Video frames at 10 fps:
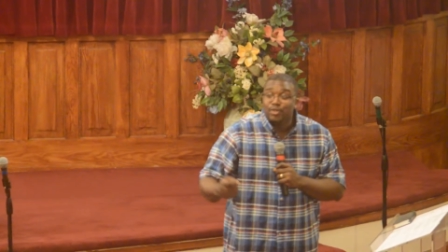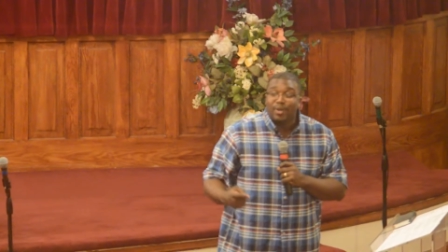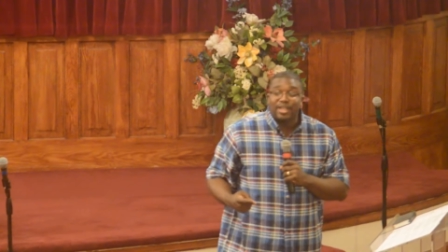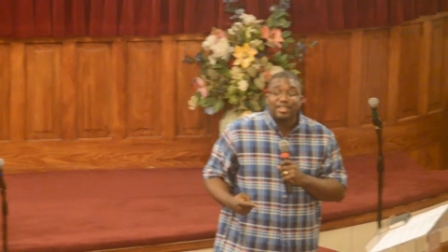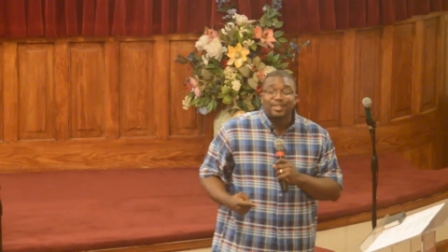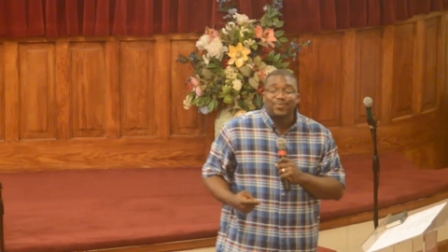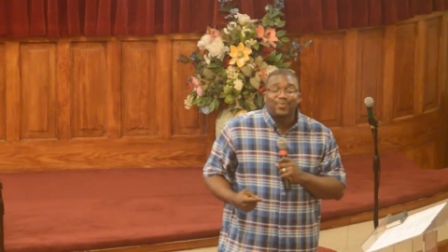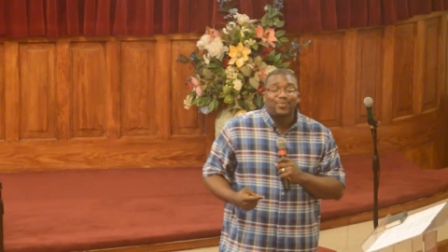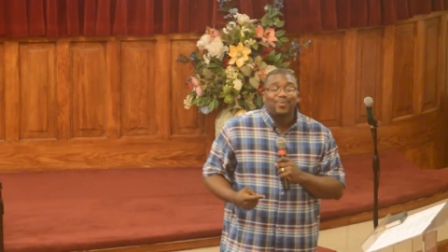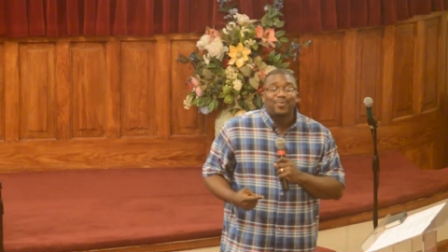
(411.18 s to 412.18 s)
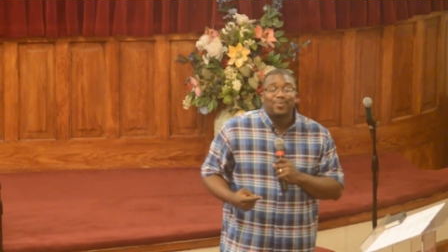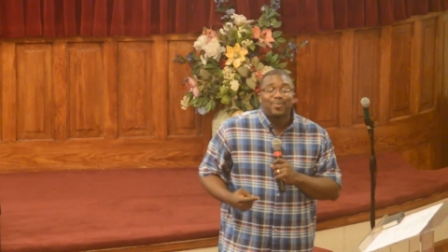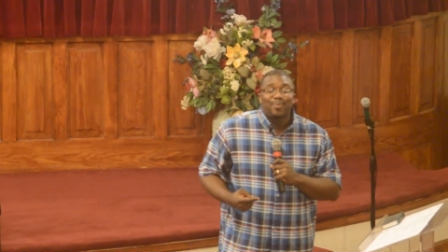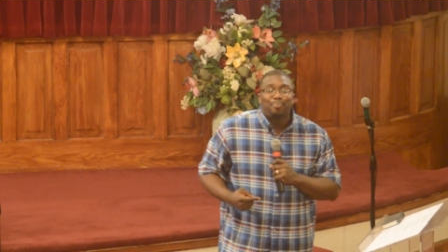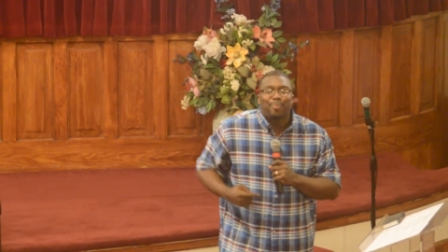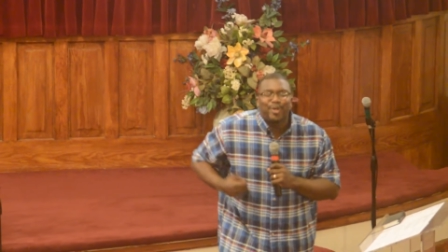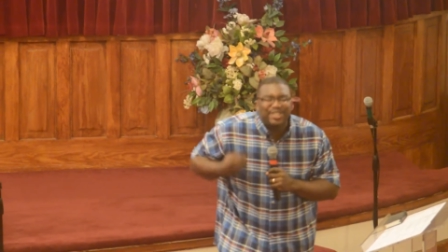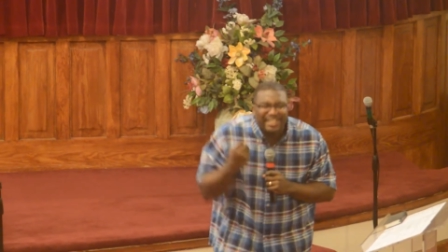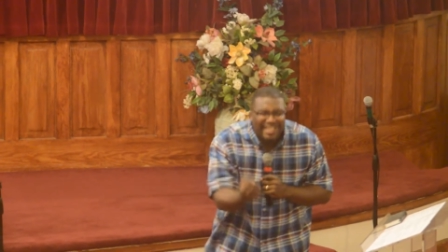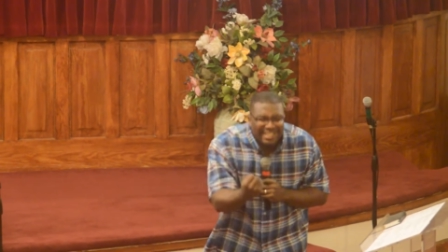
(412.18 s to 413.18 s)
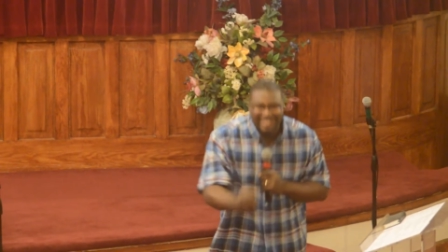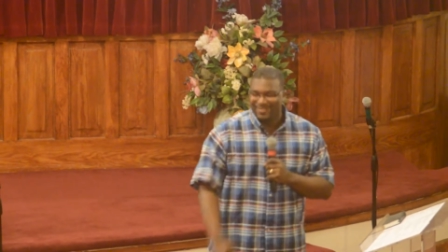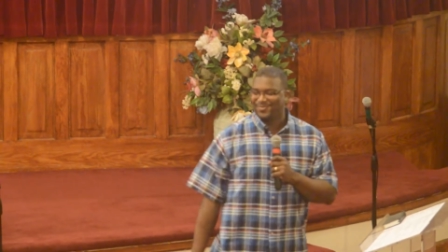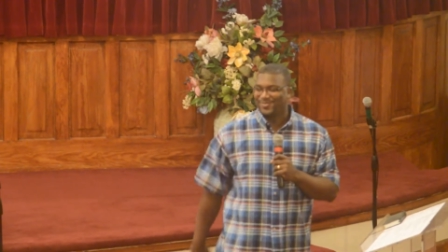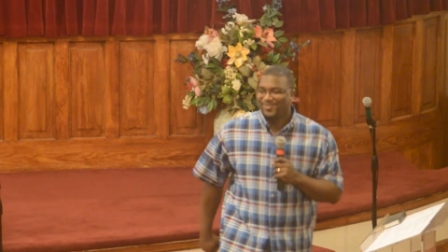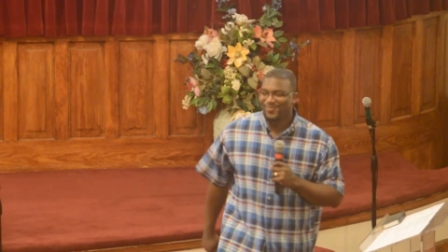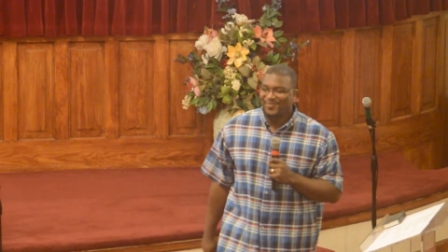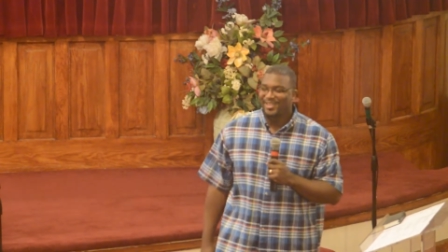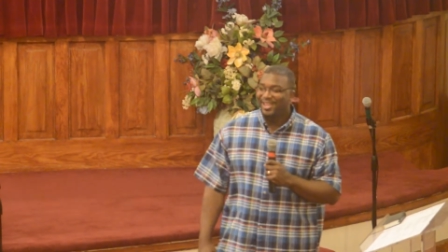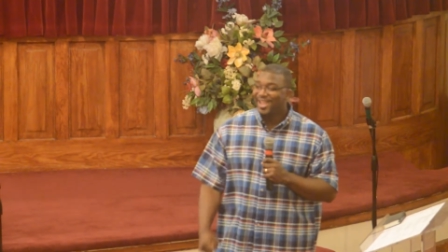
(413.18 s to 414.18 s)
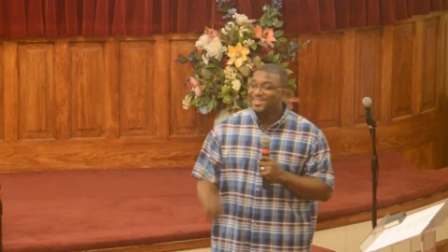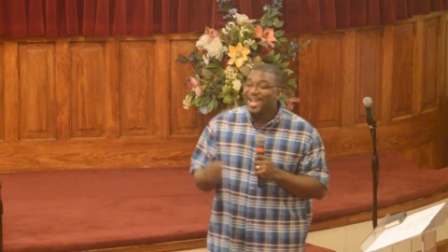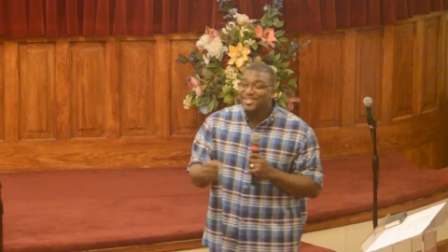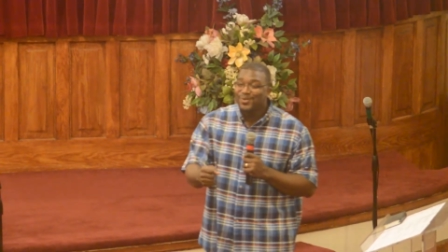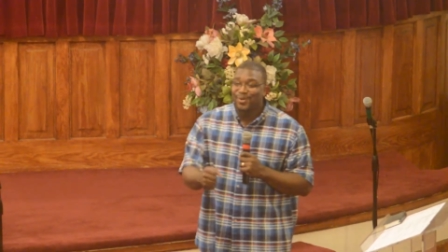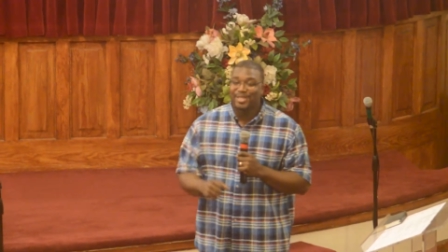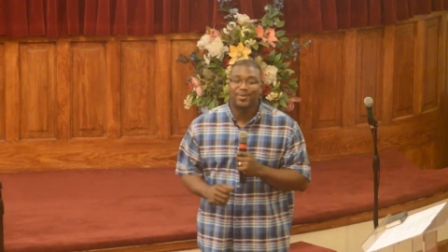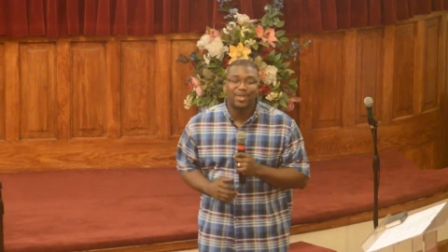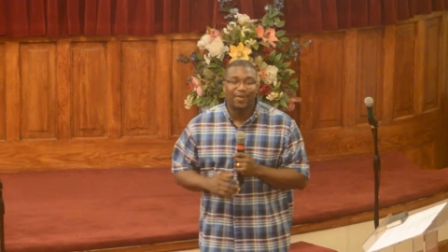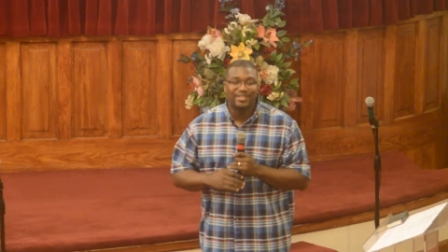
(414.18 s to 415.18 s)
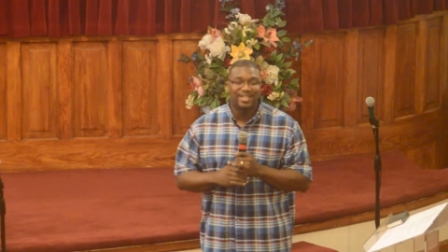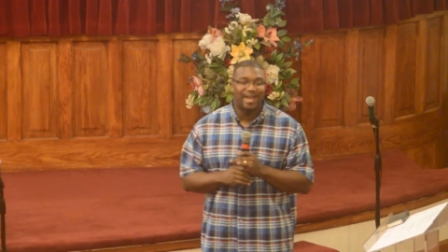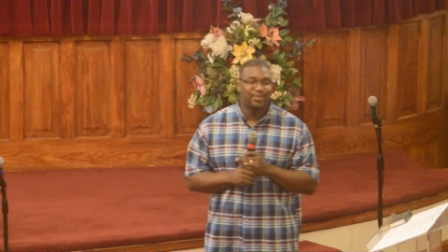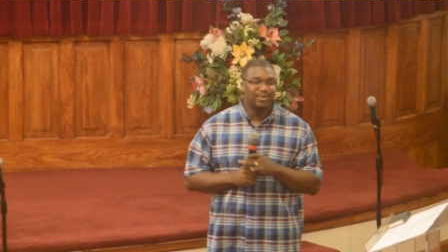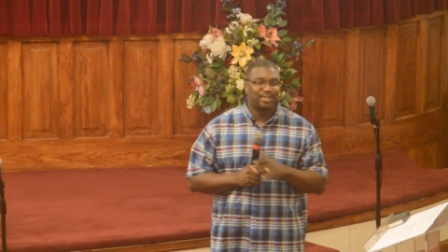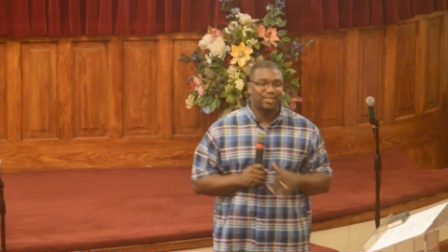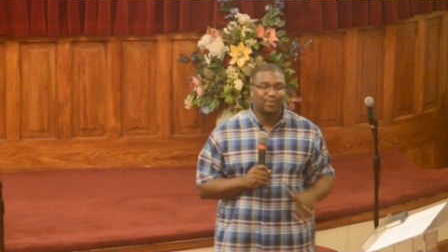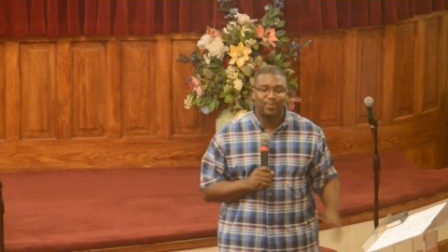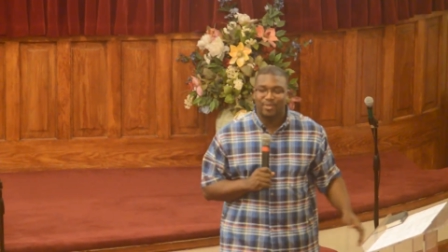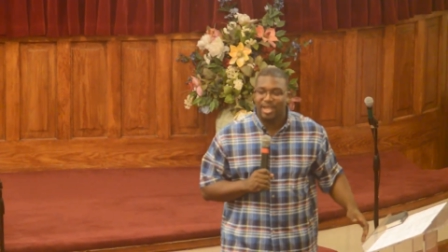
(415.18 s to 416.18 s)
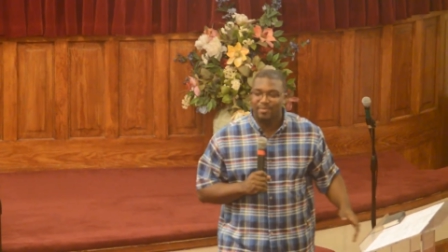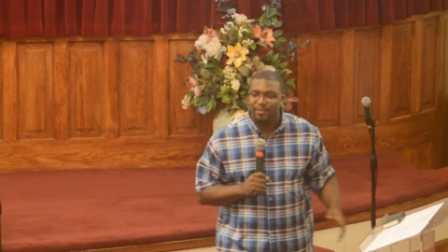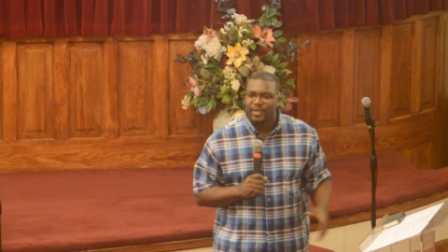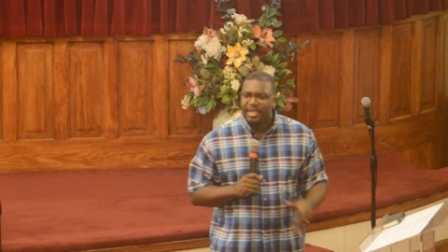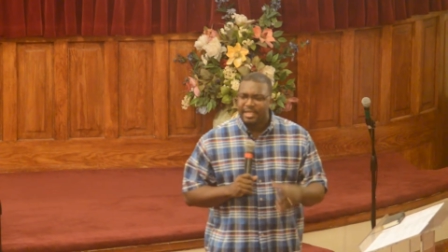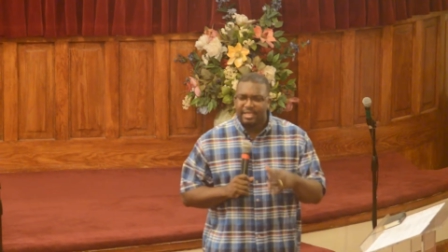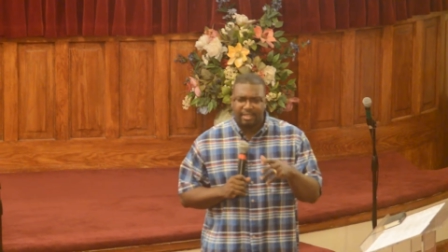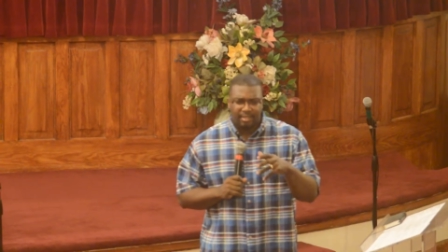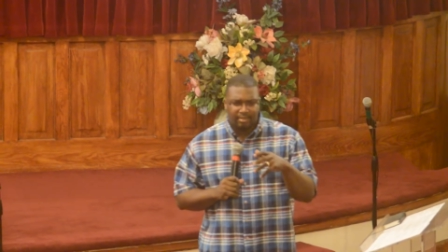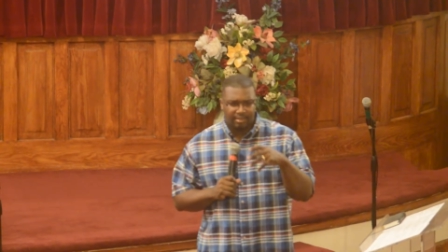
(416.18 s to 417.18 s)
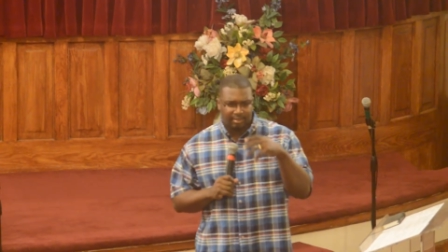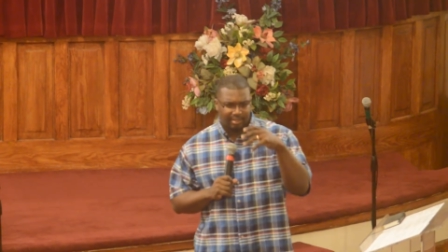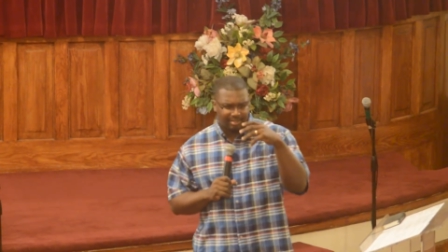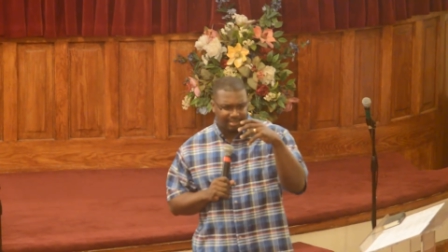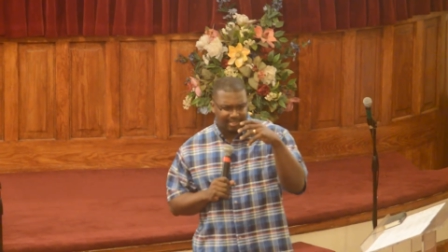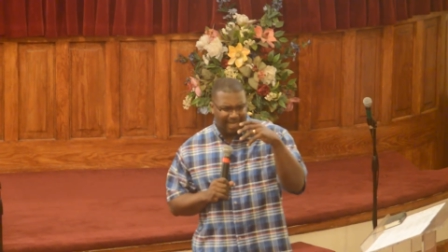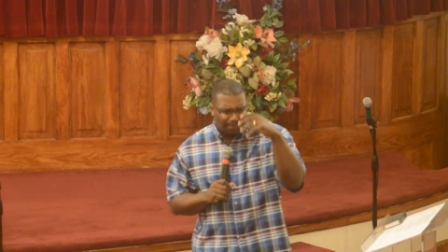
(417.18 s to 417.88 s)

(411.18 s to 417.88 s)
was perceive. And that's the word that was oftentimes used in Scripture. Amen. They said, I